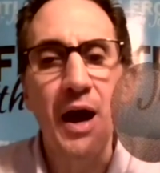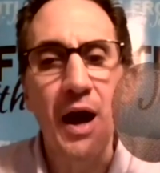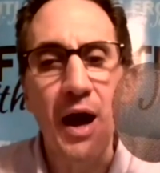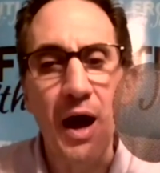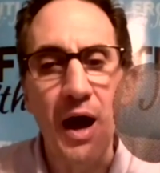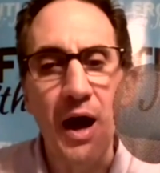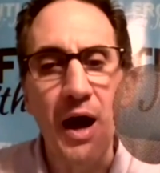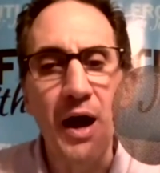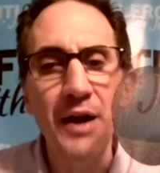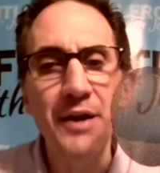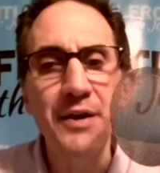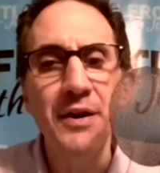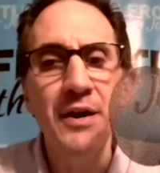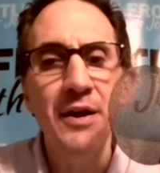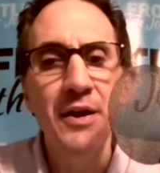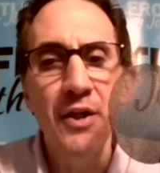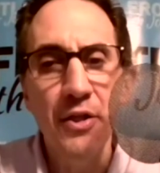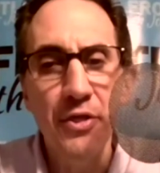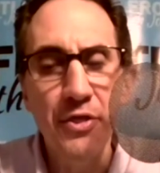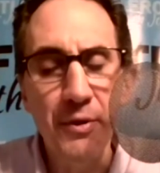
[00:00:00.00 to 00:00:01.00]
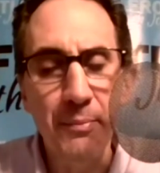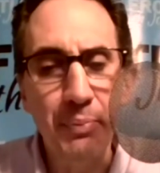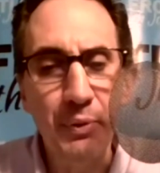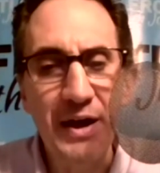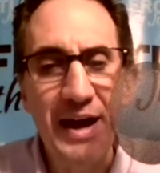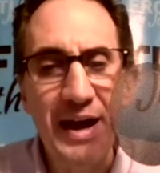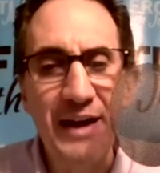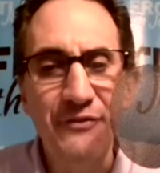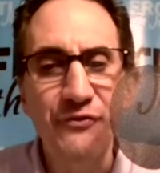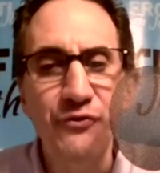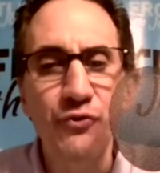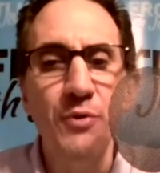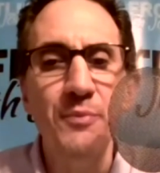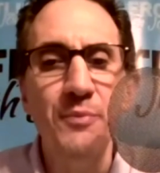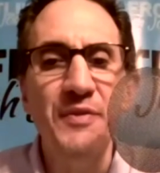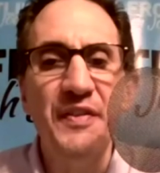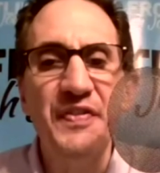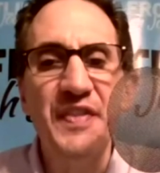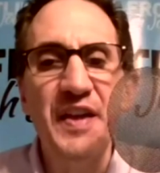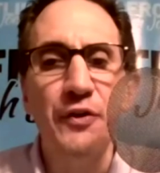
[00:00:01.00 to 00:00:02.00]
on the platform
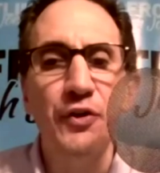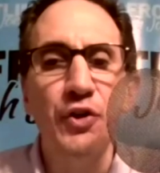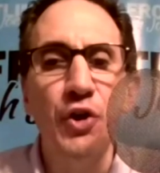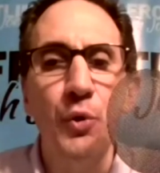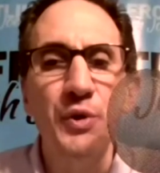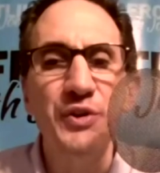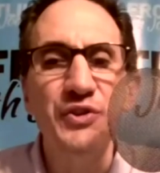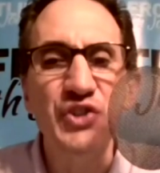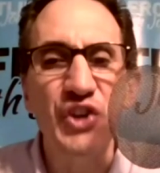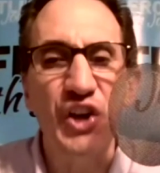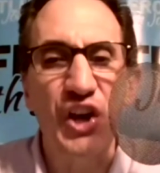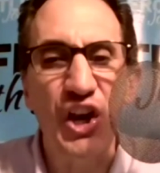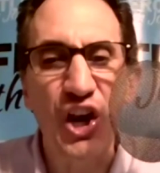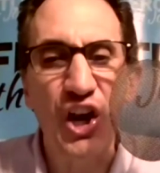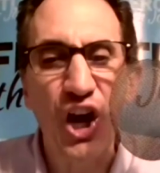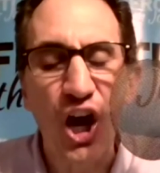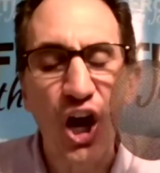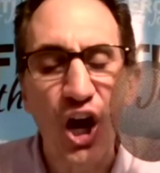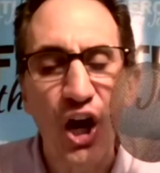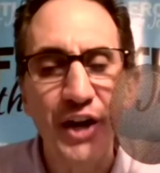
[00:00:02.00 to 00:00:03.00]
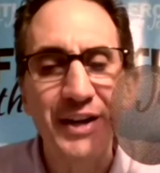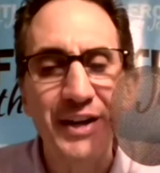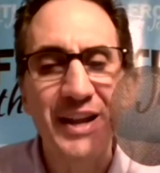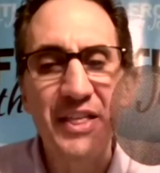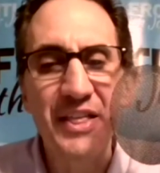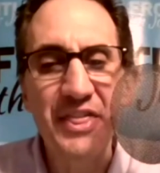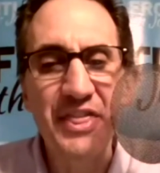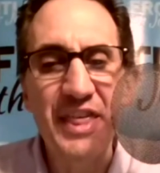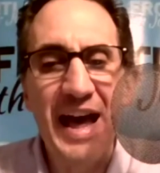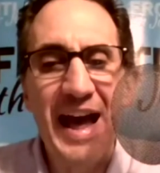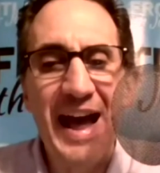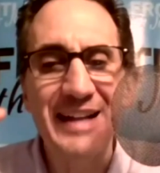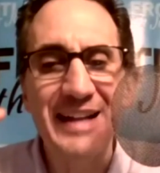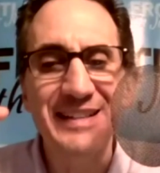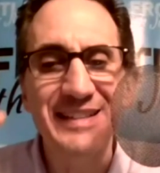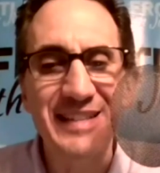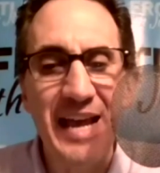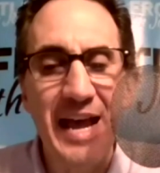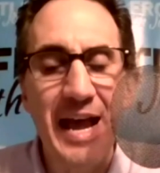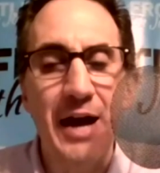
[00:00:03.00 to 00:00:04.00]
that they're going to cut that
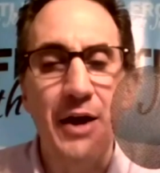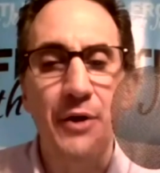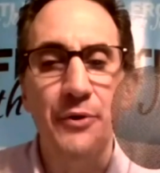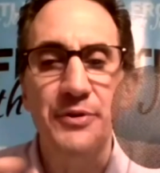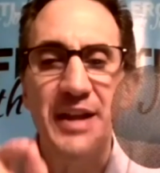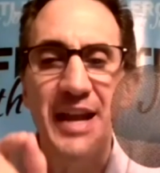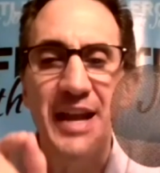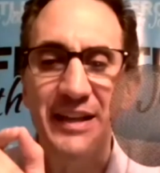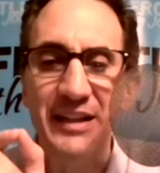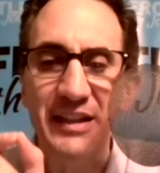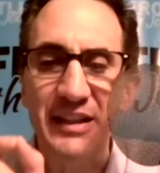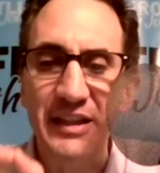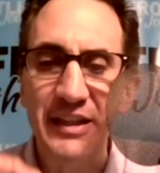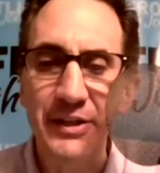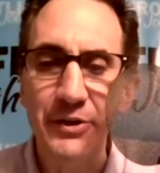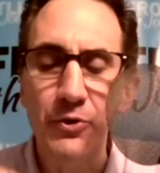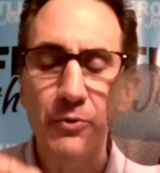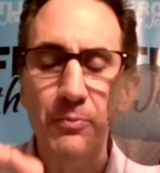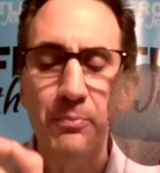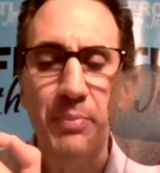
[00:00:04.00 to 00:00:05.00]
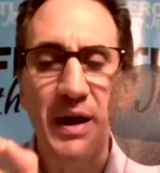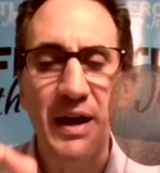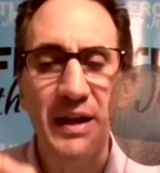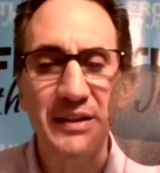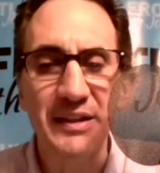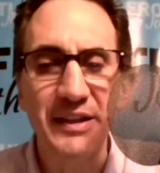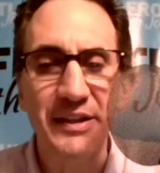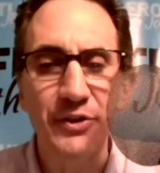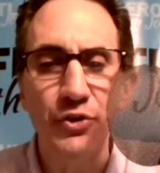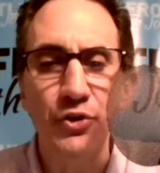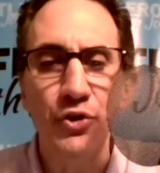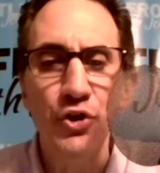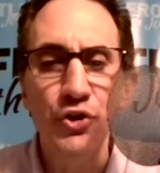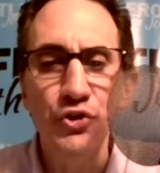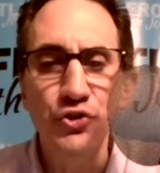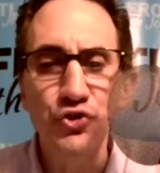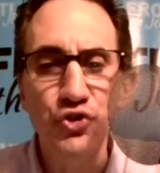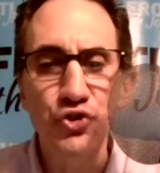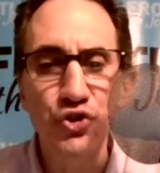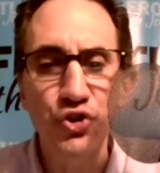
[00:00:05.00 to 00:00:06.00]
down and little by little
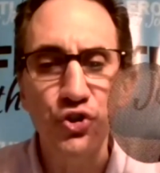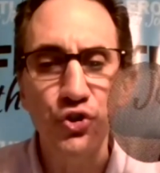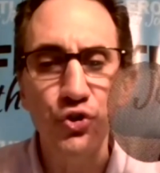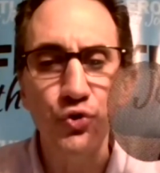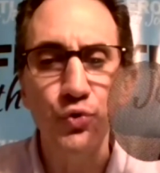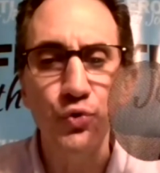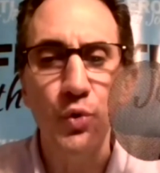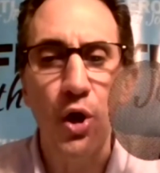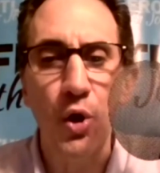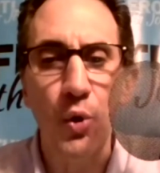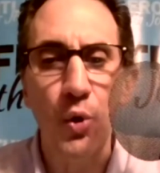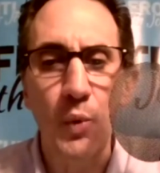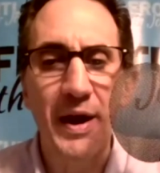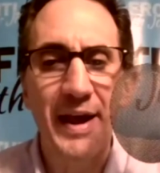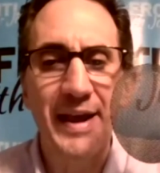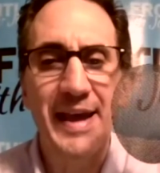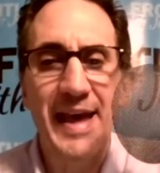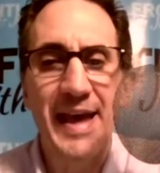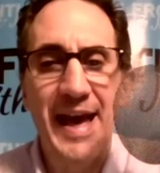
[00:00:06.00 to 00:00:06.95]
chew away